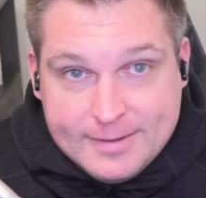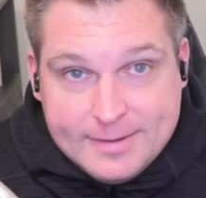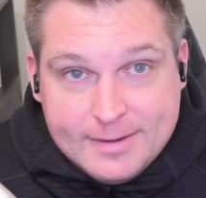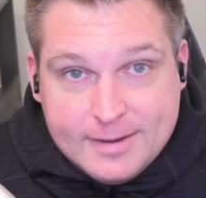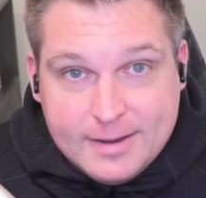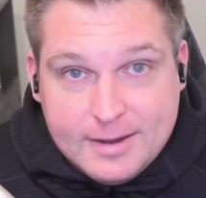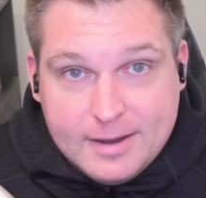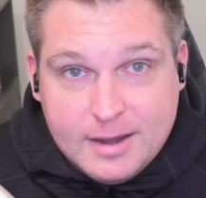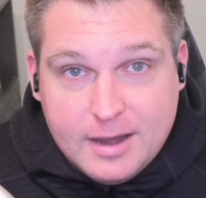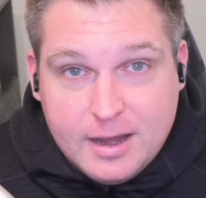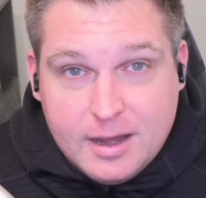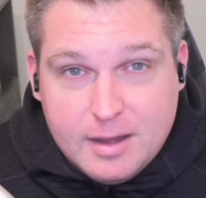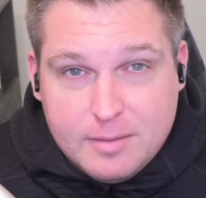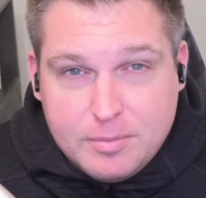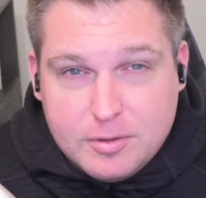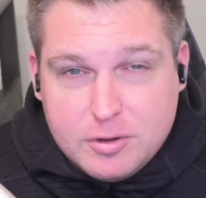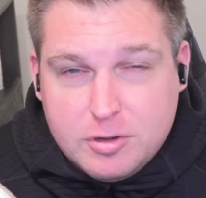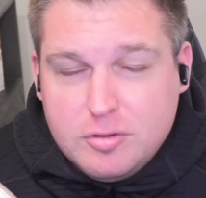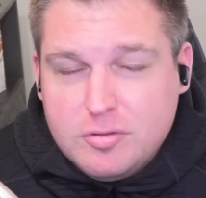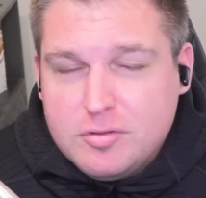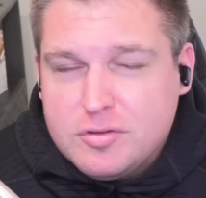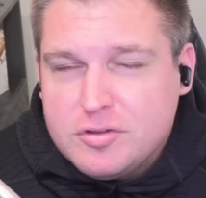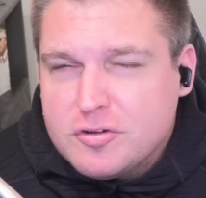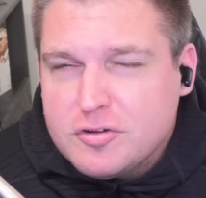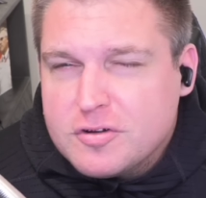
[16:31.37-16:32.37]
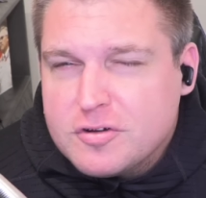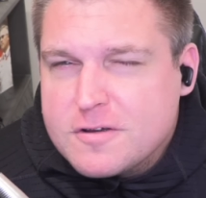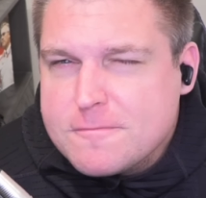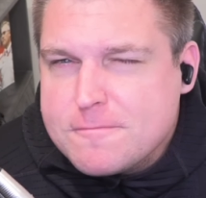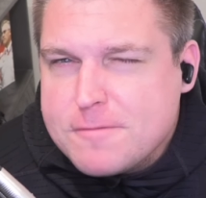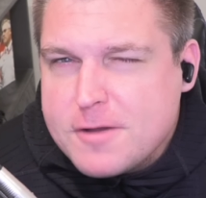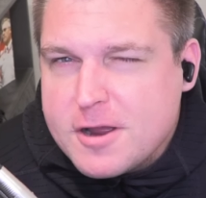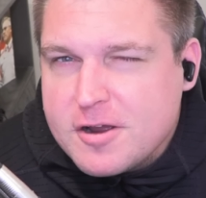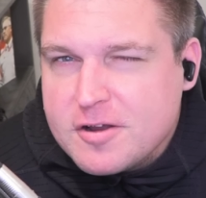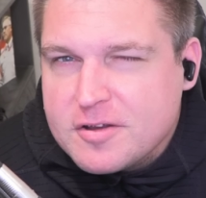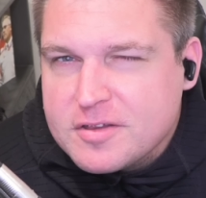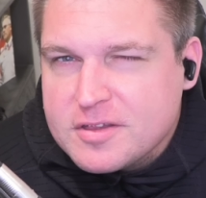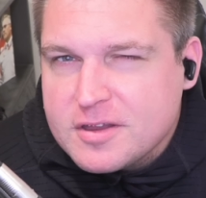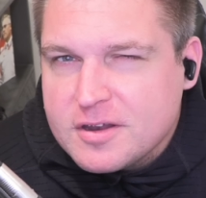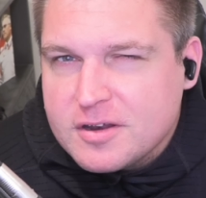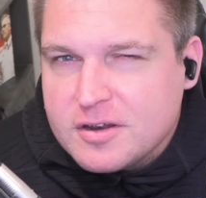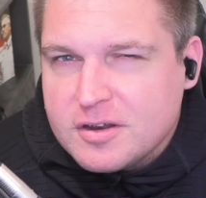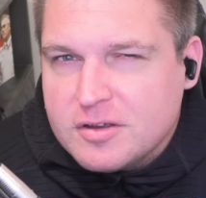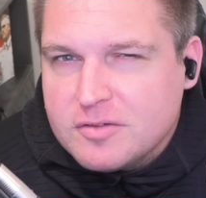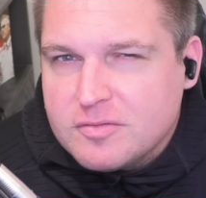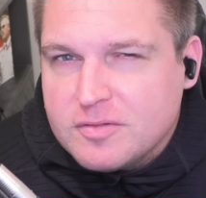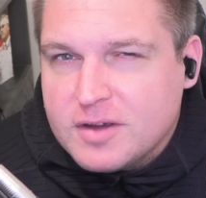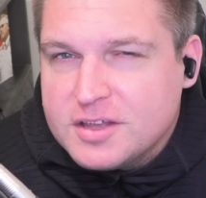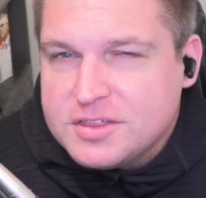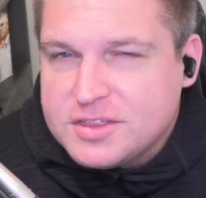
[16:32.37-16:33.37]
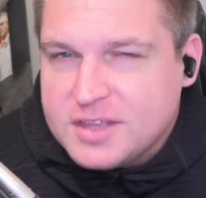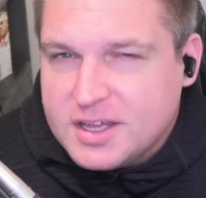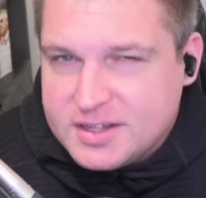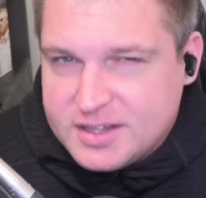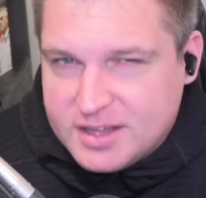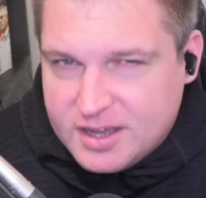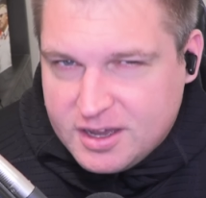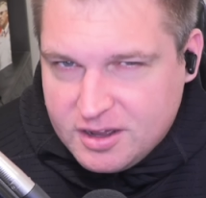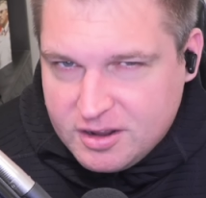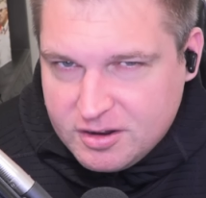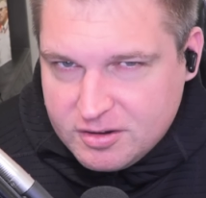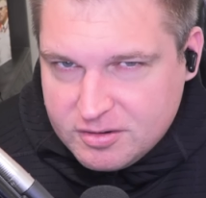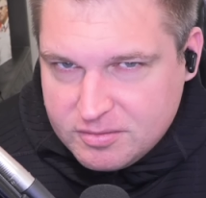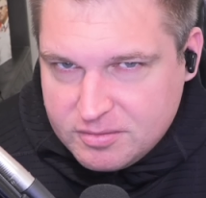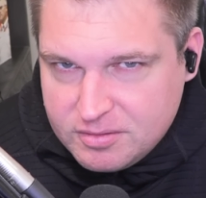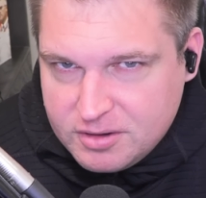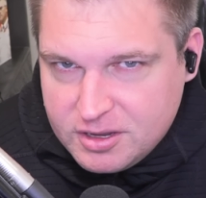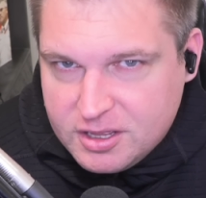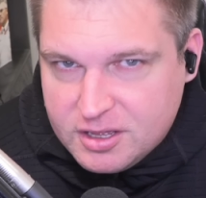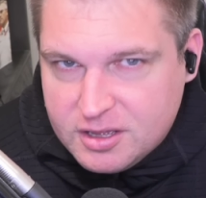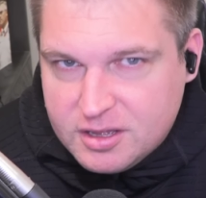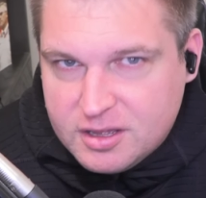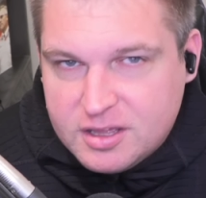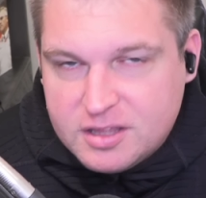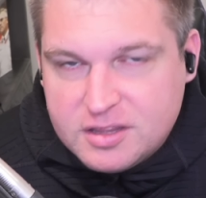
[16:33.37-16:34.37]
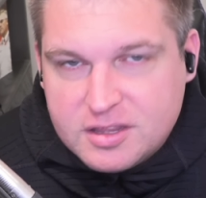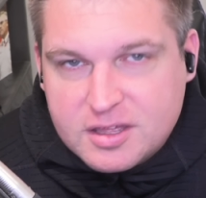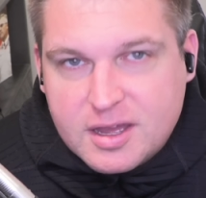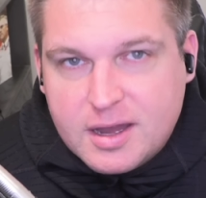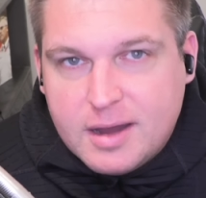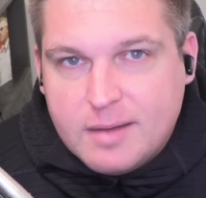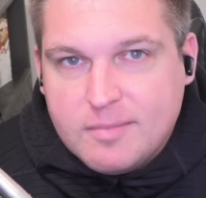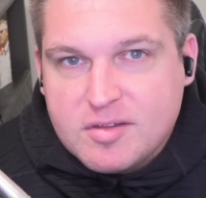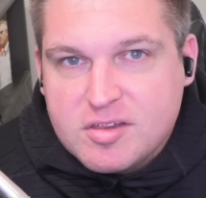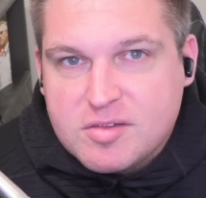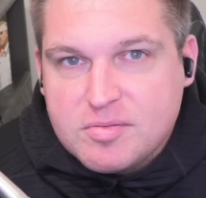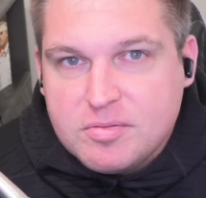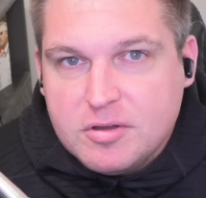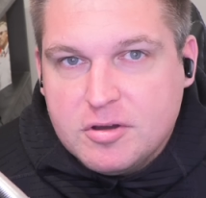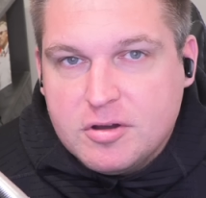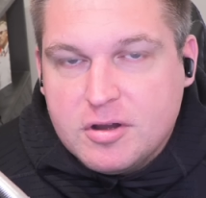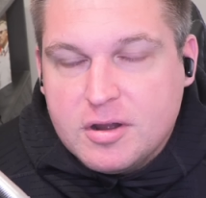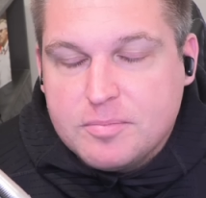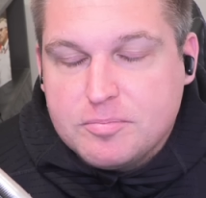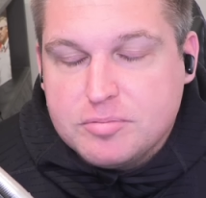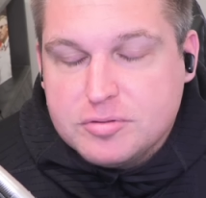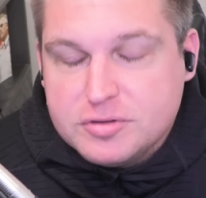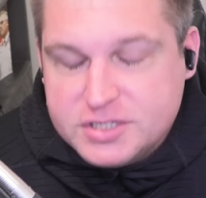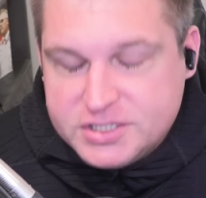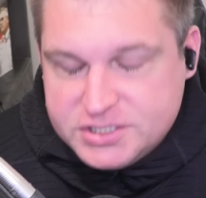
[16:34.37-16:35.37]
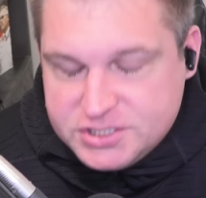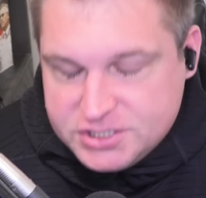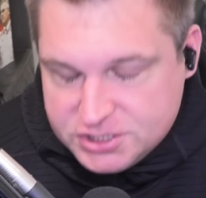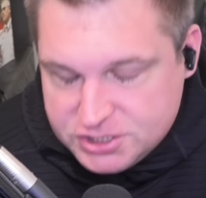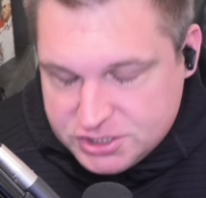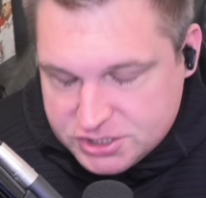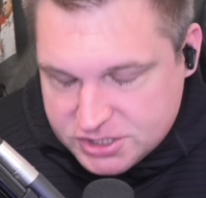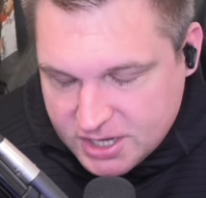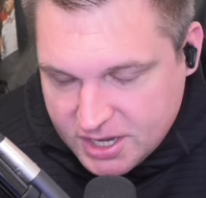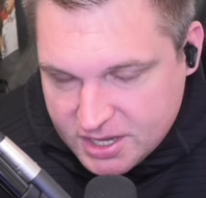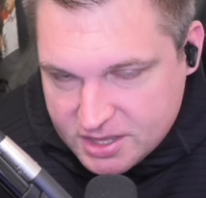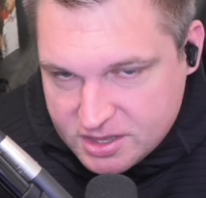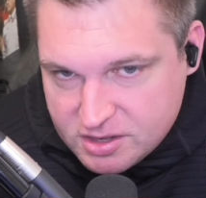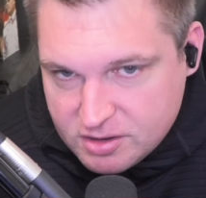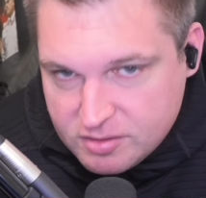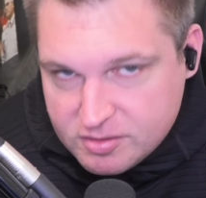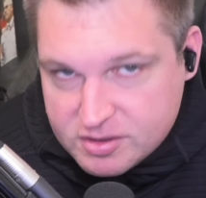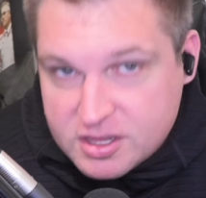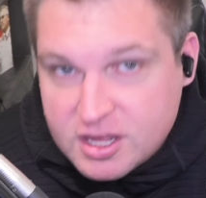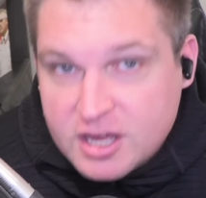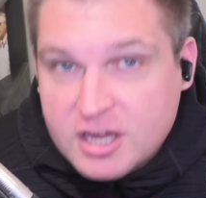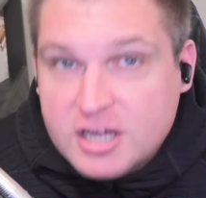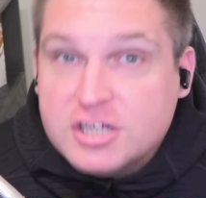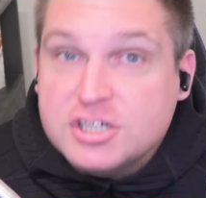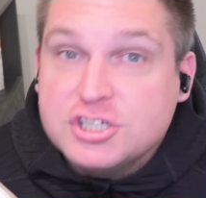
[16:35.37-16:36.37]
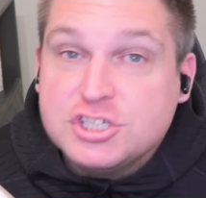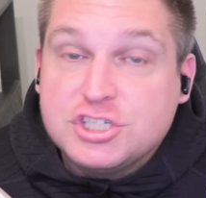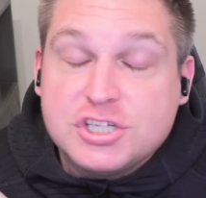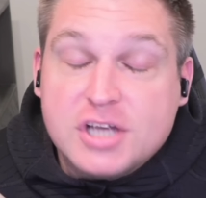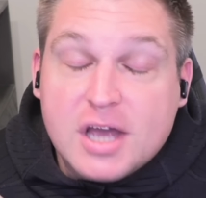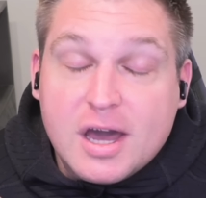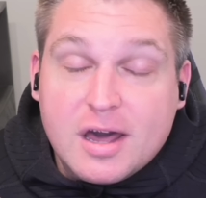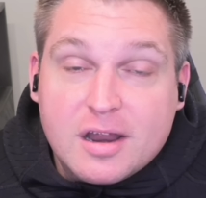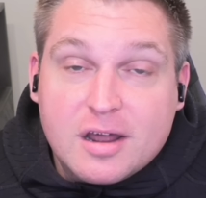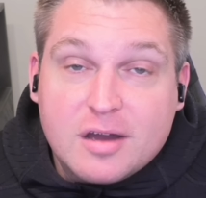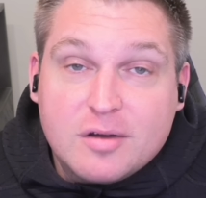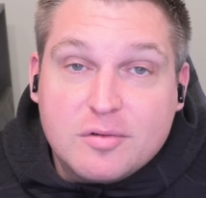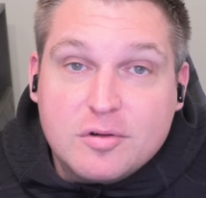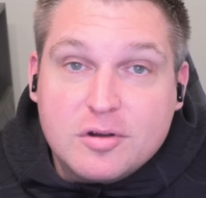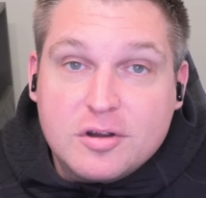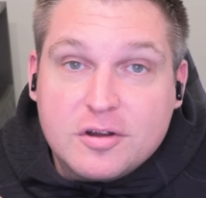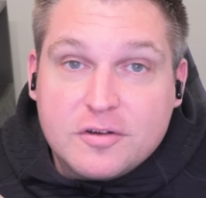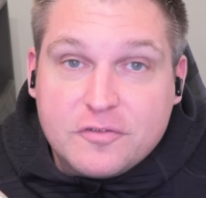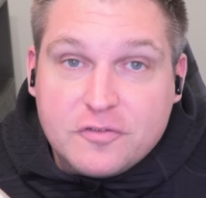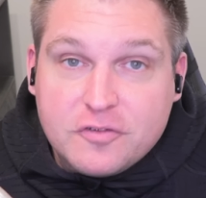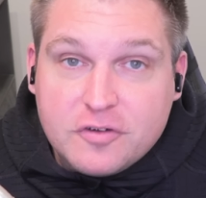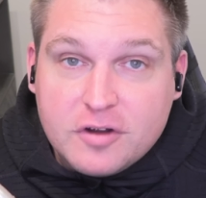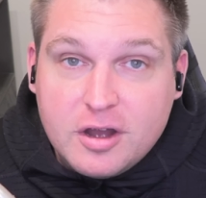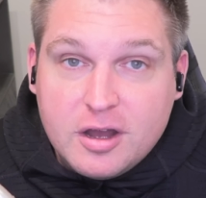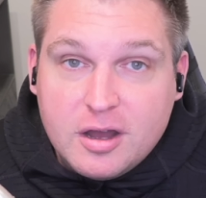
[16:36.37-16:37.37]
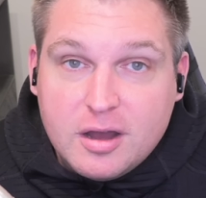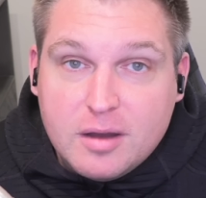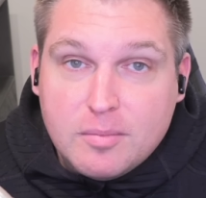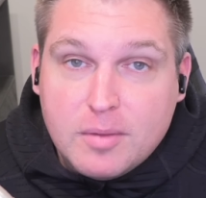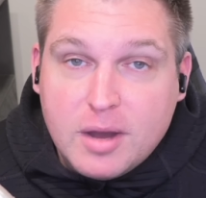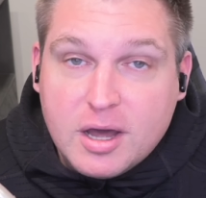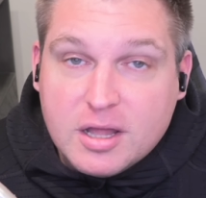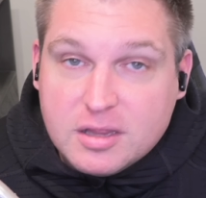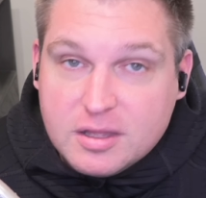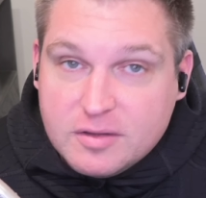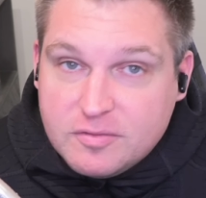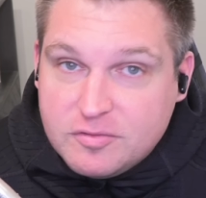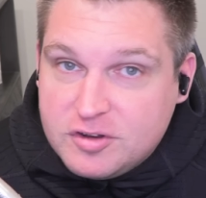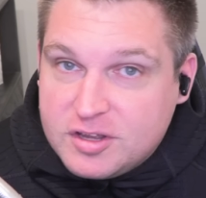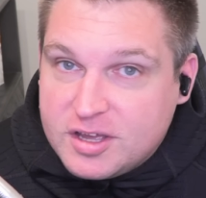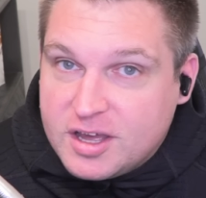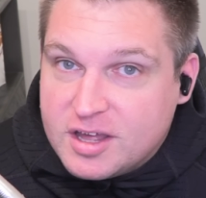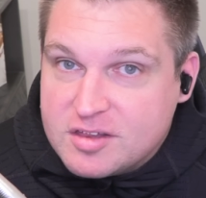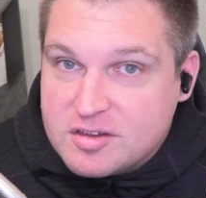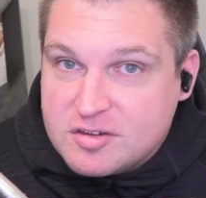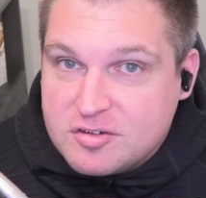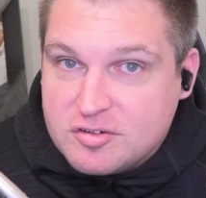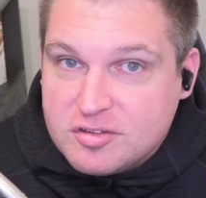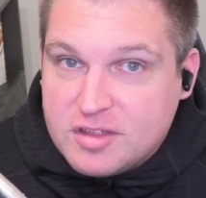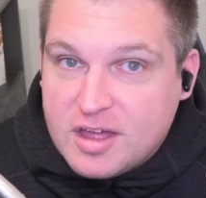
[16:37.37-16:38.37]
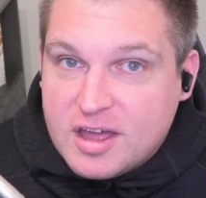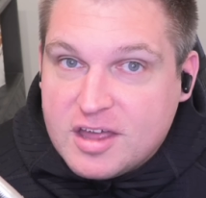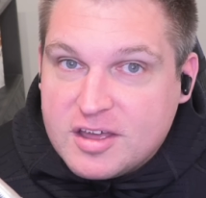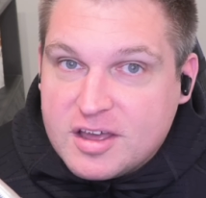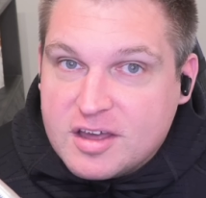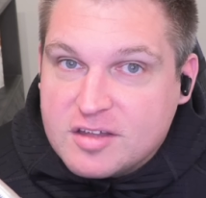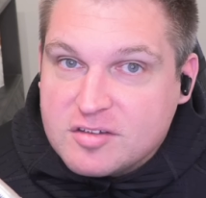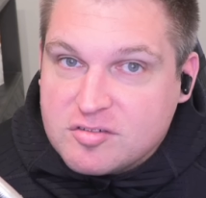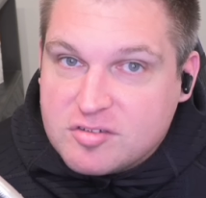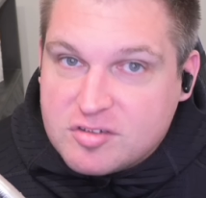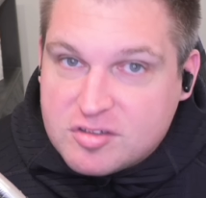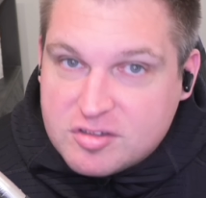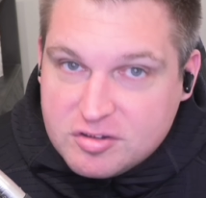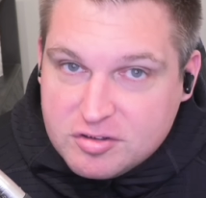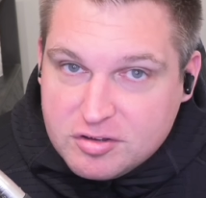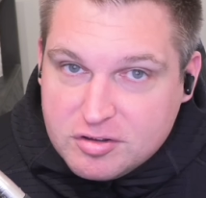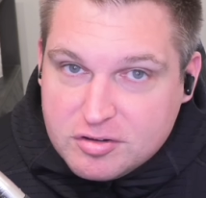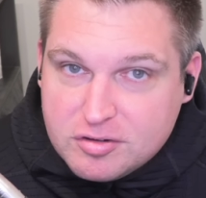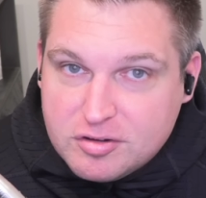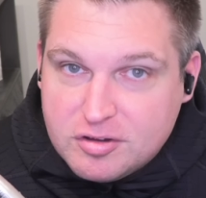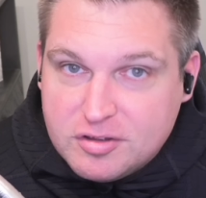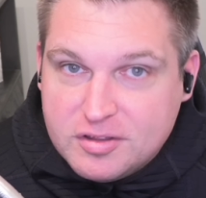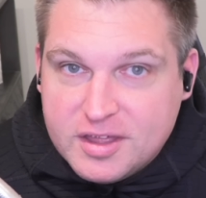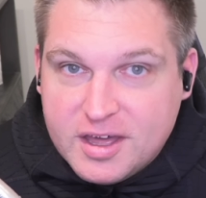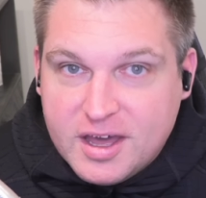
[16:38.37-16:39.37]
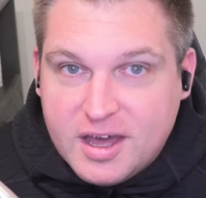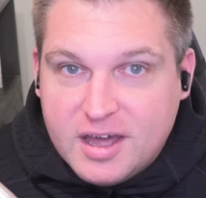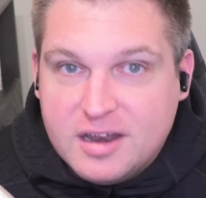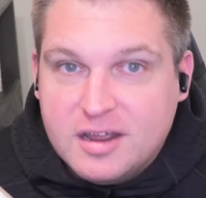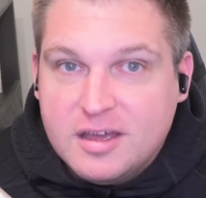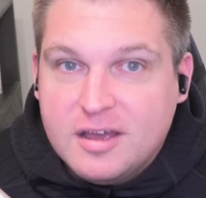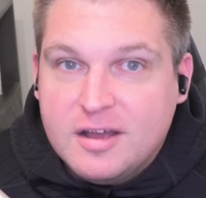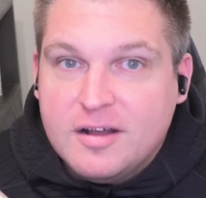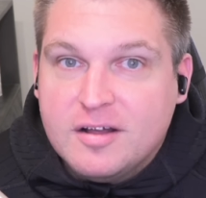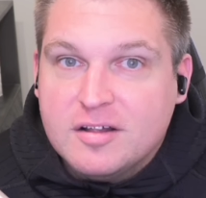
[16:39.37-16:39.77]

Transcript: Uh, but who's your comparison? Write that down uh, in the comments below. I appreciate you guys as always. Shout out where you're from. I love when you guys are doing that. You guys are still doing that.